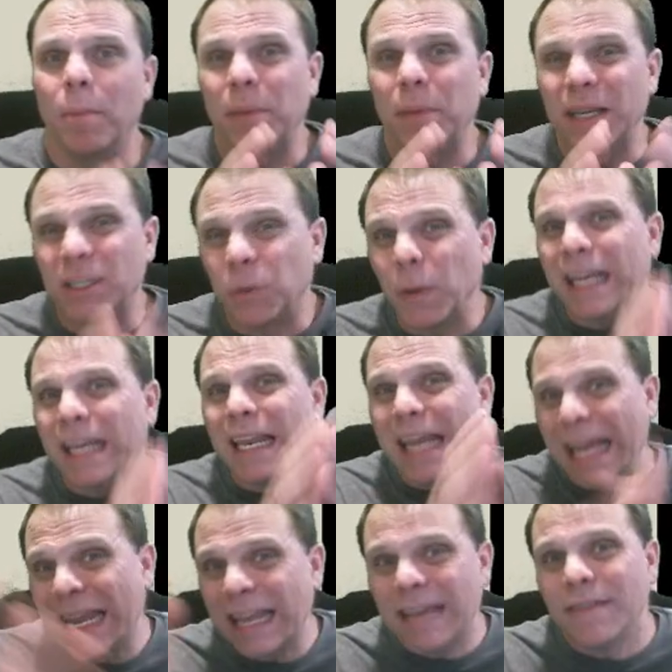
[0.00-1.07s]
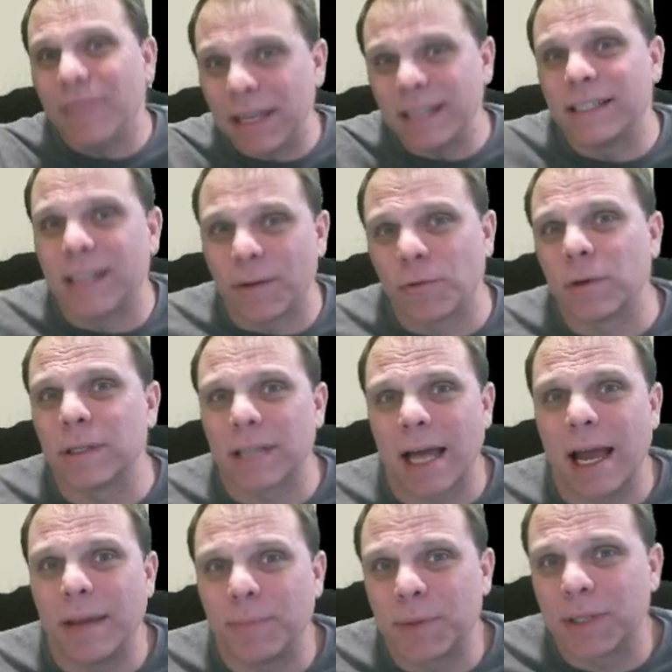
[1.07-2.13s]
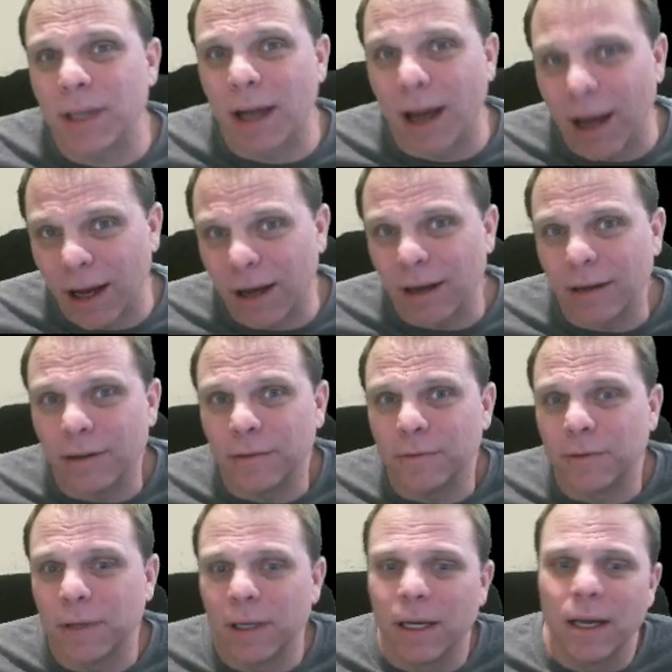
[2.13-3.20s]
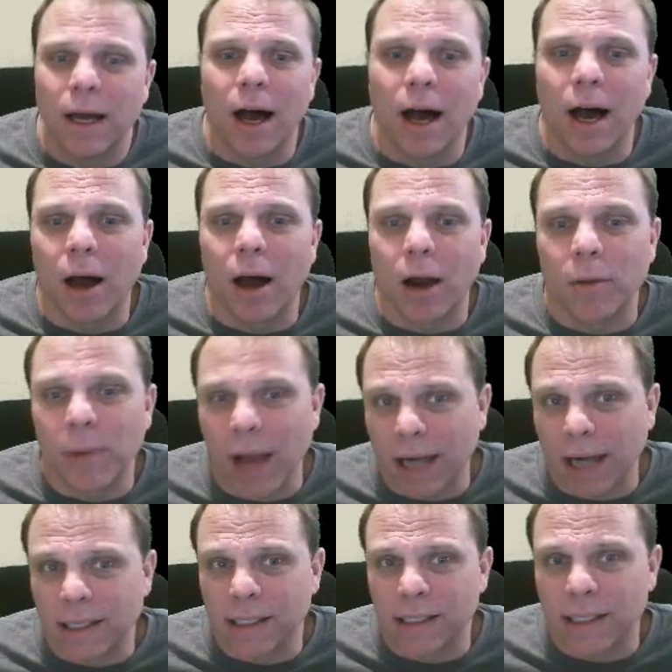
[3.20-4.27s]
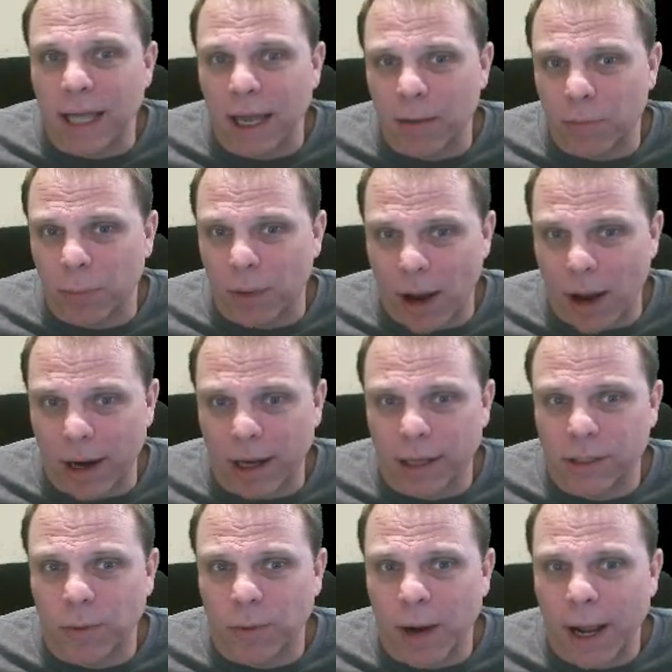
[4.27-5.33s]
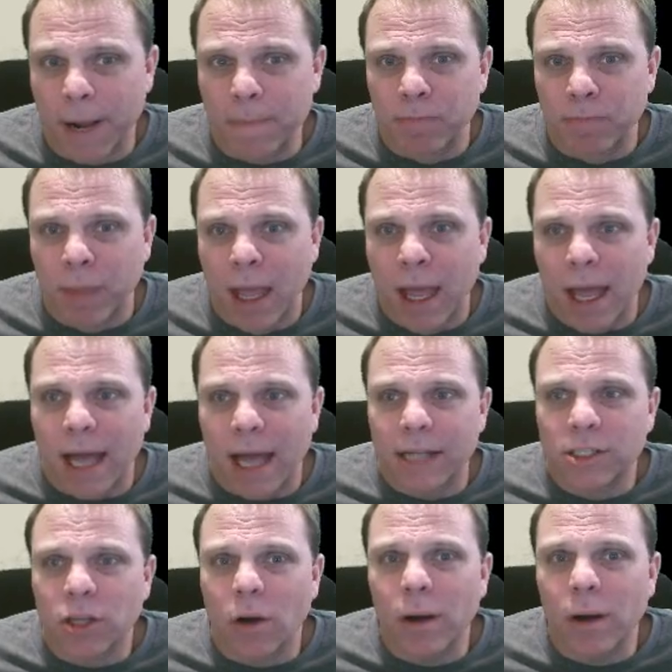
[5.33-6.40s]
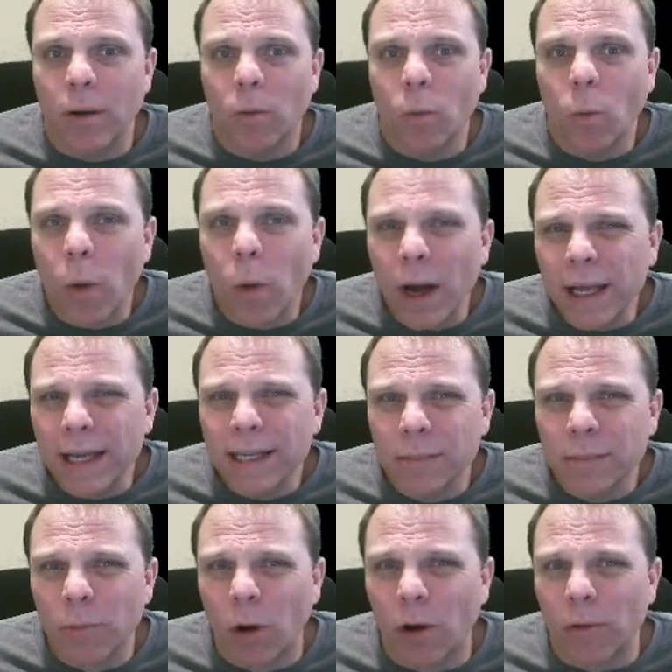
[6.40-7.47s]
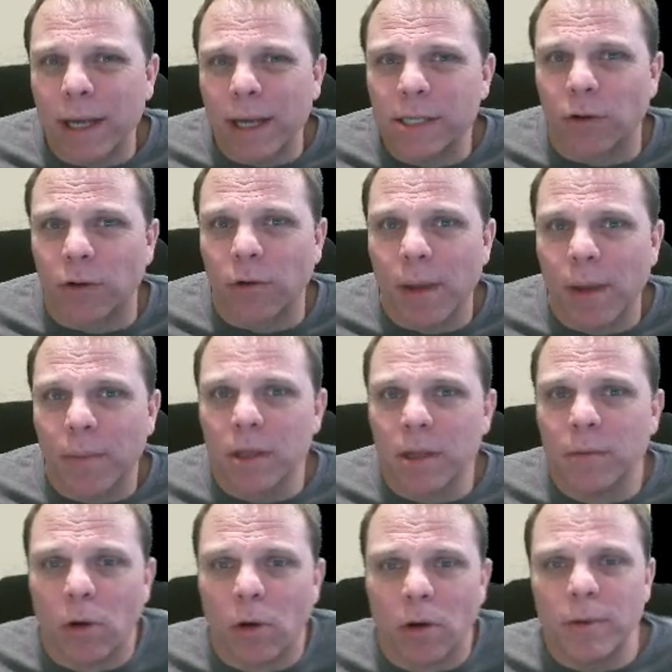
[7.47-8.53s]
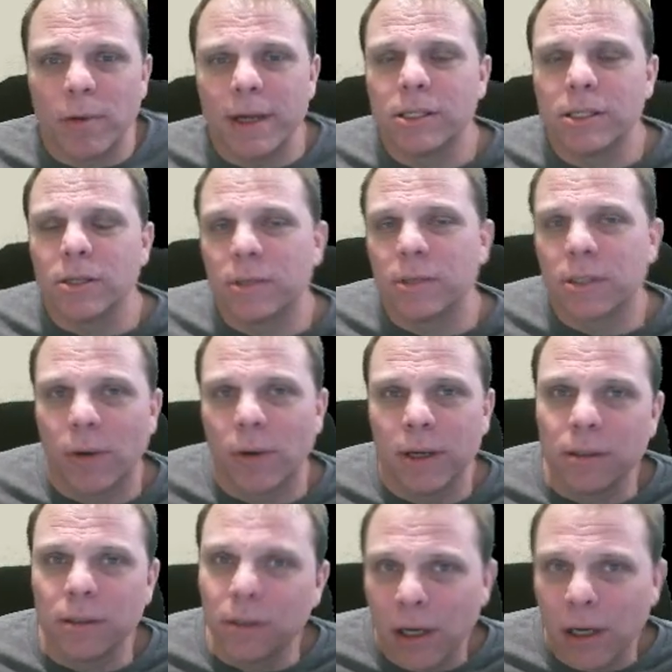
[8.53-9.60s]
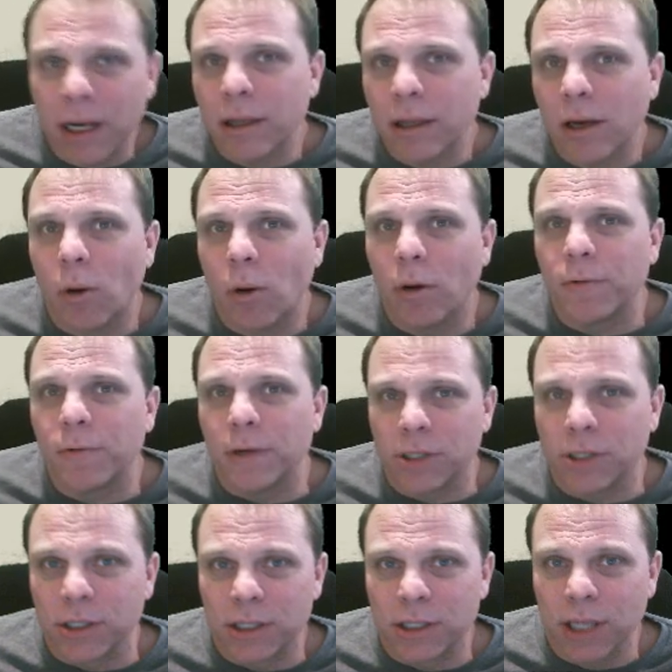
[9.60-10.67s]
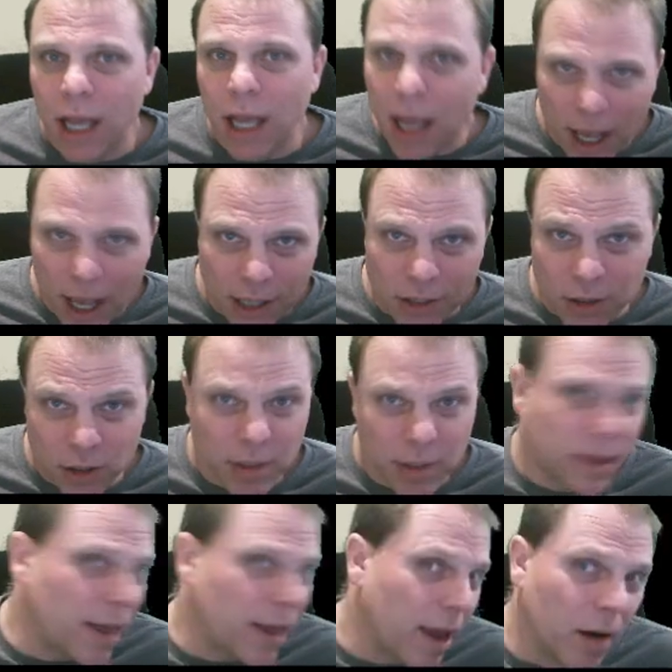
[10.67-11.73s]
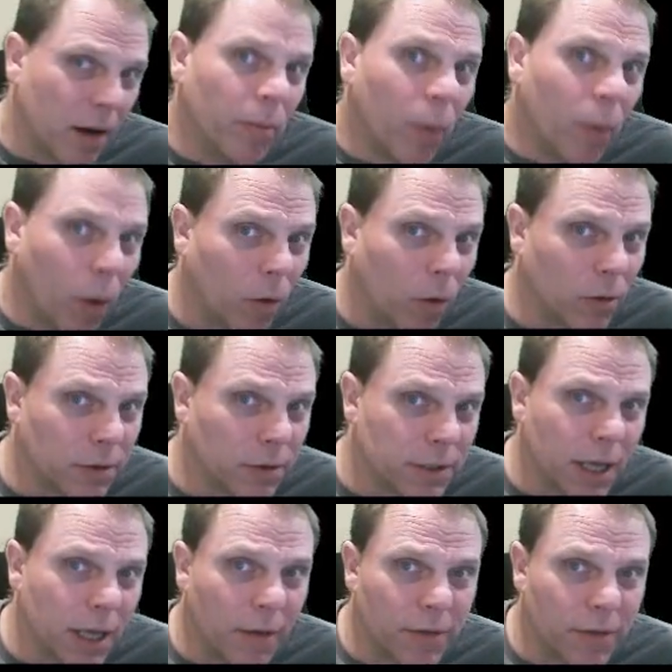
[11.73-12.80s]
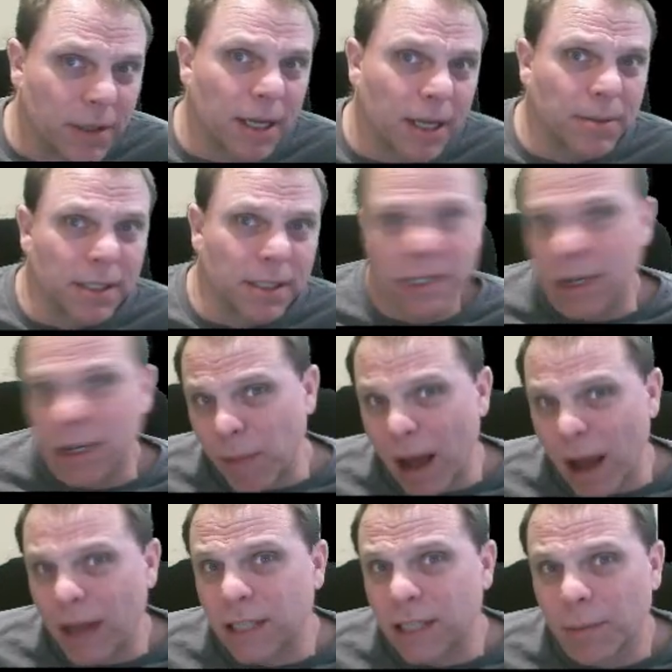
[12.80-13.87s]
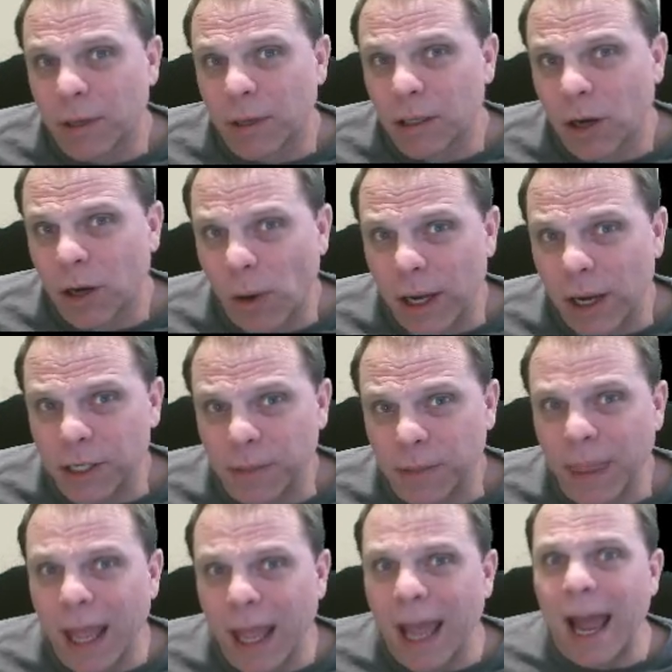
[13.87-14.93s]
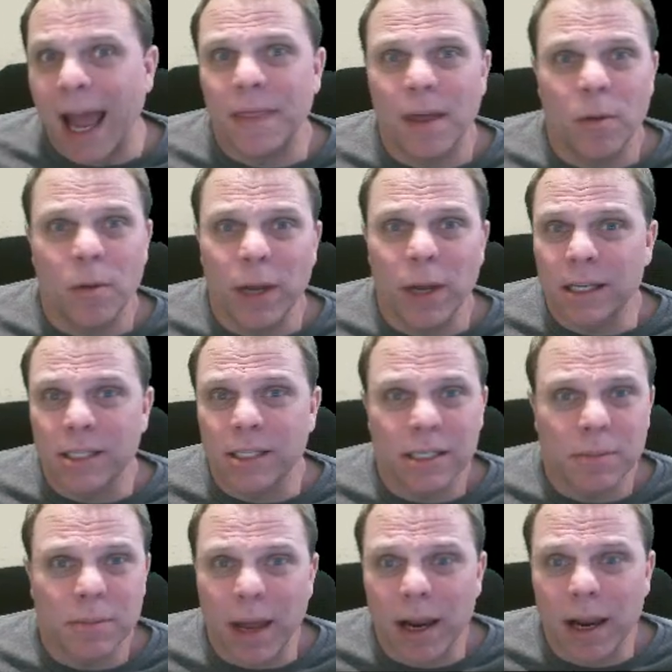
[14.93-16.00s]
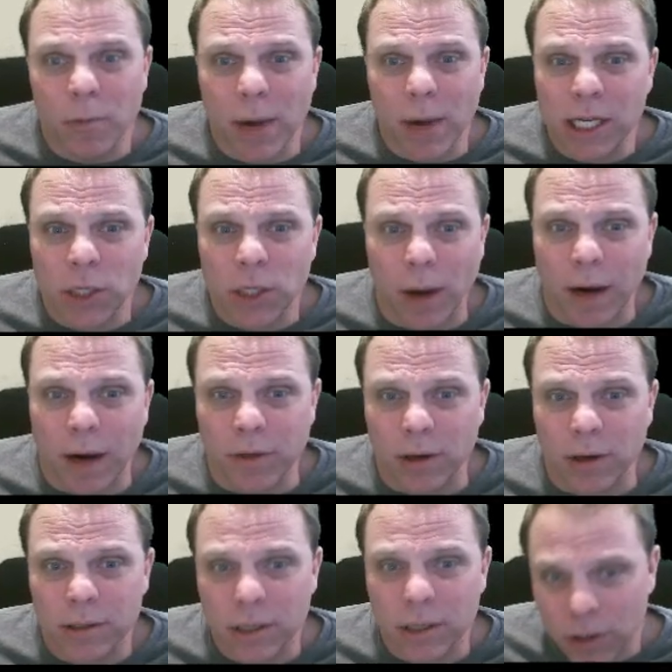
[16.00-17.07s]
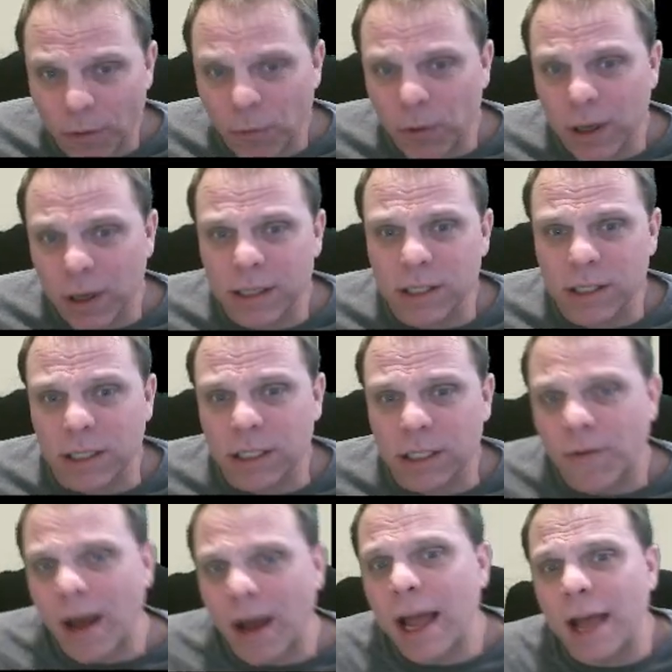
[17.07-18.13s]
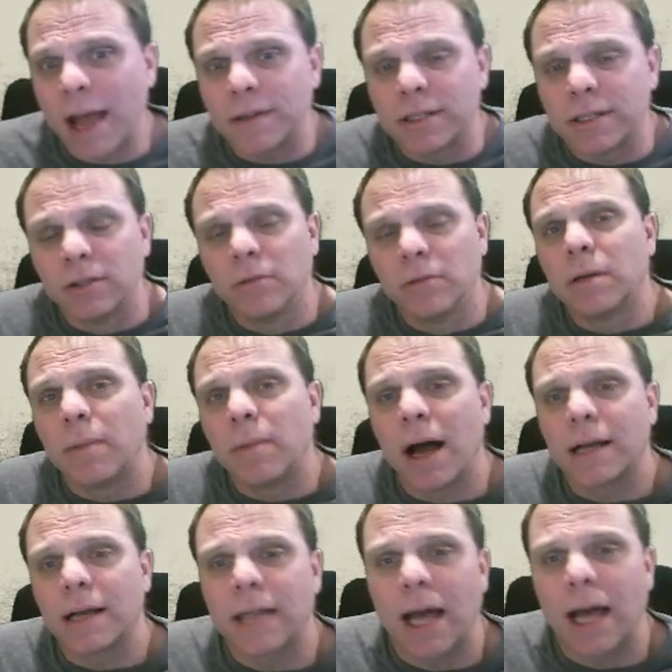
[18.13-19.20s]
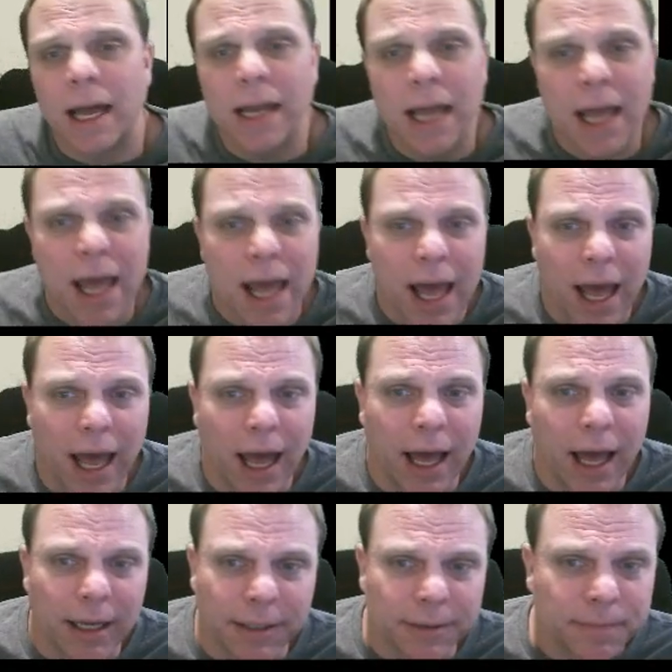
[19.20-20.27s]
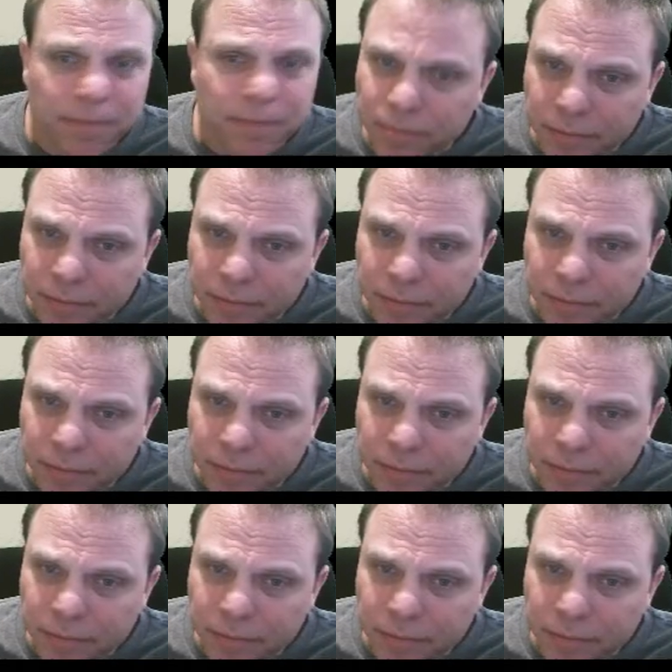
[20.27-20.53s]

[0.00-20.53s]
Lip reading: between any of these different types of our reactants and products, right? And so what is a mole ratio? Remember, the mole ratio is going to look at the coefficients, assume that they are moles of the substance in a balanced chemical equation, and then we can just make a ratio out of those. So for instance, if I have this aluminum oxide and